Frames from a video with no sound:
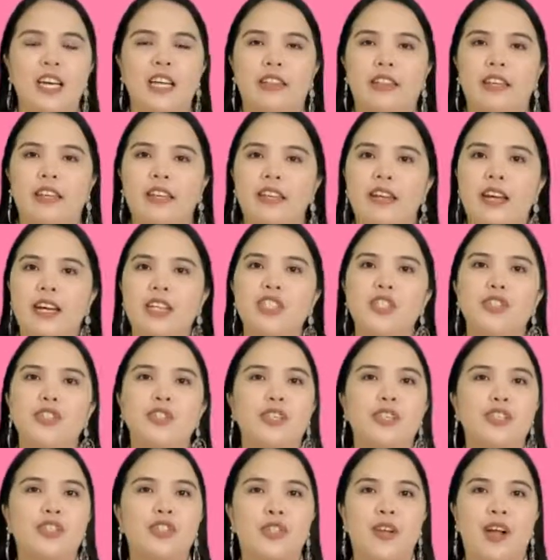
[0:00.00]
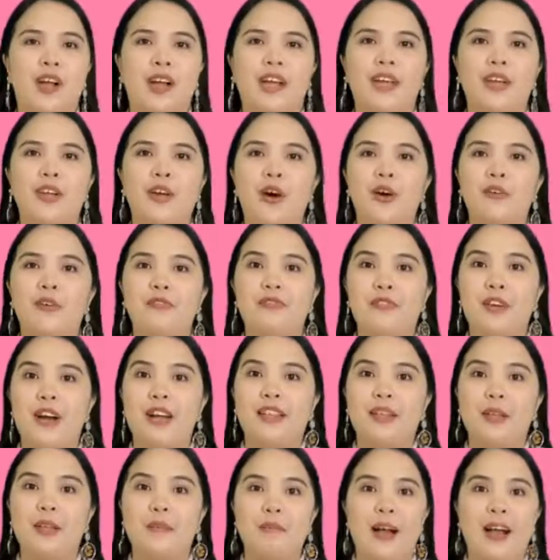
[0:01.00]
the National Shrine of
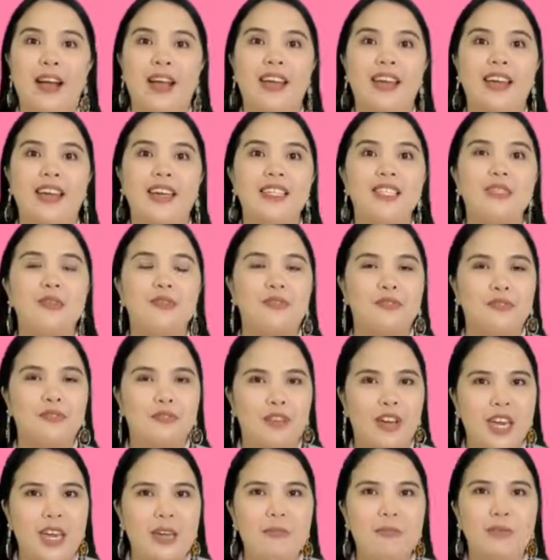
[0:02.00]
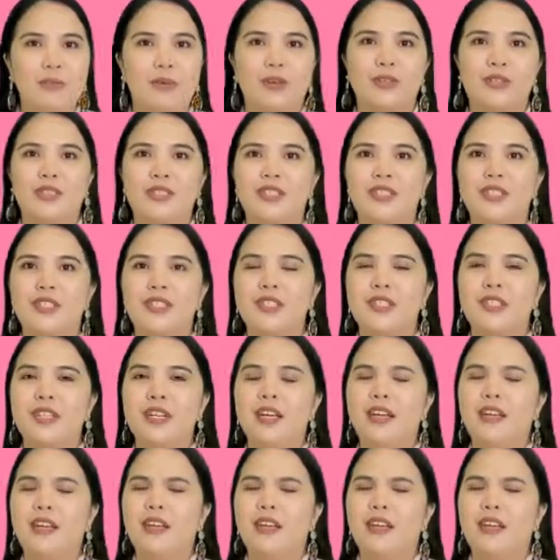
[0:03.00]
Fatima is famous.